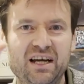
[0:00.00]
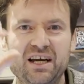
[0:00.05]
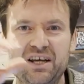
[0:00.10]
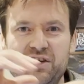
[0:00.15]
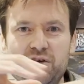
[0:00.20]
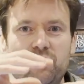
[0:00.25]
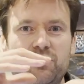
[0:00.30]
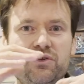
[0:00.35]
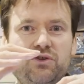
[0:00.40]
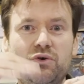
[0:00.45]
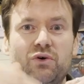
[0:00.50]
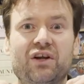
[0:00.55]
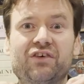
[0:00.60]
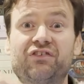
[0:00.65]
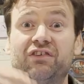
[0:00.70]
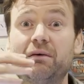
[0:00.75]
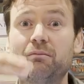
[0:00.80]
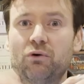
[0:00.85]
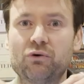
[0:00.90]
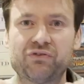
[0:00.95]
You do a
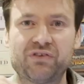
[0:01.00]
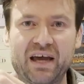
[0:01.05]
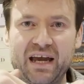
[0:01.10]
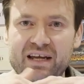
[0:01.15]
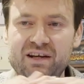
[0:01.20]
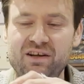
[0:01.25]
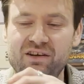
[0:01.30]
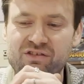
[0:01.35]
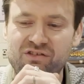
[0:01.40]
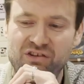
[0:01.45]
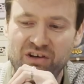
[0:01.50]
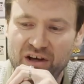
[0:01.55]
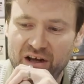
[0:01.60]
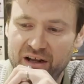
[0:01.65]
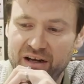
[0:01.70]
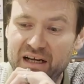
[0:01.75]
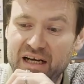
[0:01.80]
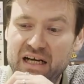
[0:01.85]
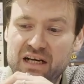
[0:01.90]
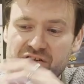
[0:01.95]
simultaneous
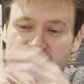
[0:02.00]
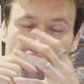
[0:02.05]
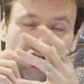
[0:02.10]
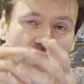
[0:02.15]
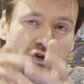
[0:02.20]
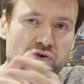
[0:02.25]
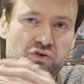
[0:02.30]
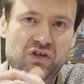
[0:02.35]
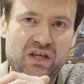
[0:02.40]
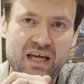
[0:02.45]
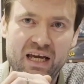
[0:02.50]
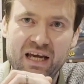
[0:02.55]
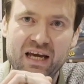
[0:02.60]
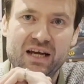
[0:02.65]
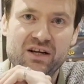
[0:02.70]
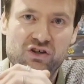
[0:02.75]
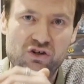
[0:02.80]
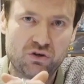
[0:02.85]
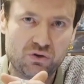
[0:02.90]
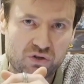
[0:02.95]
turn to choose gear
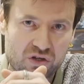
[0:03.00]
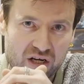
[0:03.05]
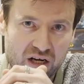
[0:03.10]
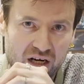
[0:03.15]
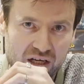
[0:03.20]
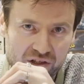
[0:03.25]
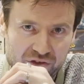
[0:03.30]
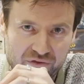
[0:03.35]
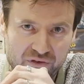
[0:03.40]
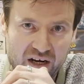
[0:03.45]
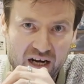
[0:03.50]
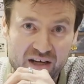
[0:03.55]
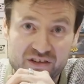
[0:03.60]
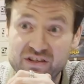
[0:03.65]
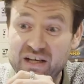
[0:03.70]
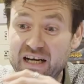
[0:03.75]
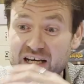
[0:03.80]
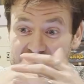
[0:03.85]
and choose cards first.